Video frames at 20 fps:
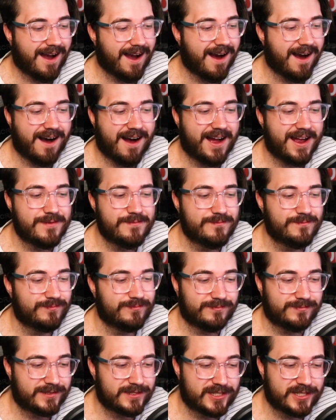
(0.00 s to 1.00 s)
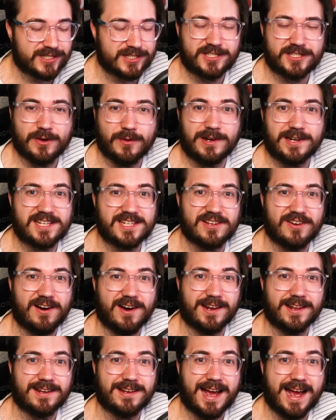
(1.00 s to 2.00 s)
I'm just so
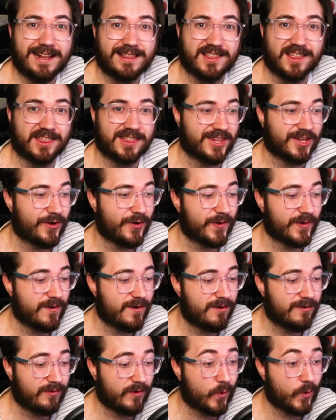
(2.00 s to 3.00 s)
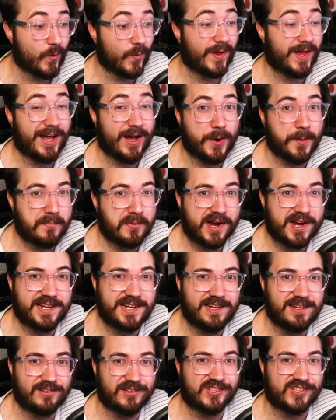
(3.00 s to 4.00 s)
excited at the thought of all hell
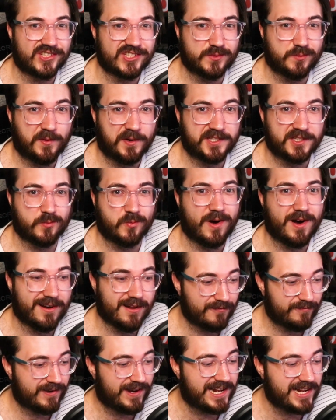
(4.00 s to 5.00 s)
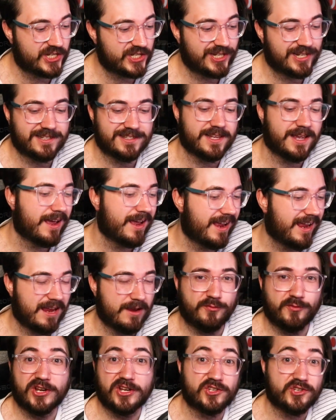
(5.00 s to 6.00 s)
breaking loose once Wano finishes.
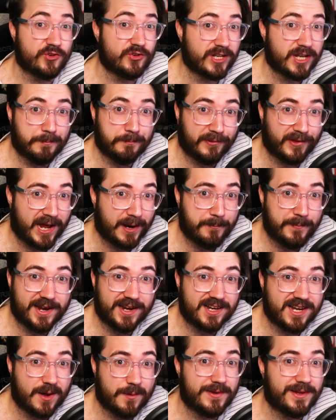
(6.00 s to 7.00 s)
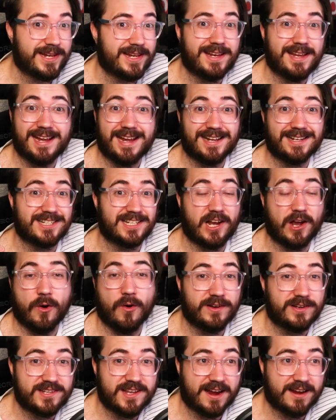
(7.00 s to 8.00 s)
If we do get Blackbeard coming in here to go
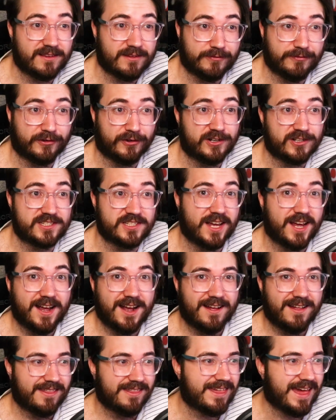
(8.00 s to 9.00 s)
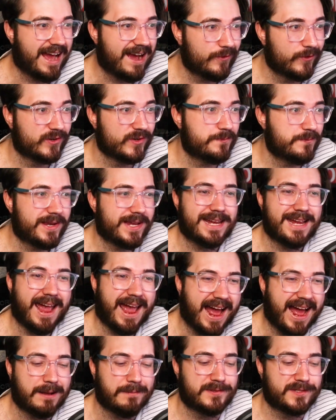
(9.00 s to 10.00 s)
and take the fruits, that would be
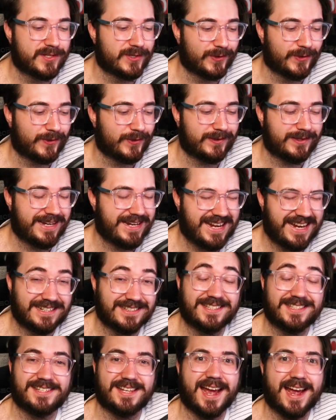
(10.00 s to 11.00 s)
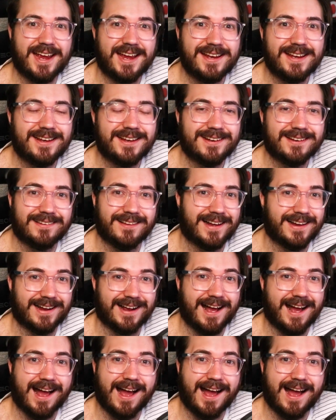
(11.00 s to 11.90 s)
absolutely insane. Like,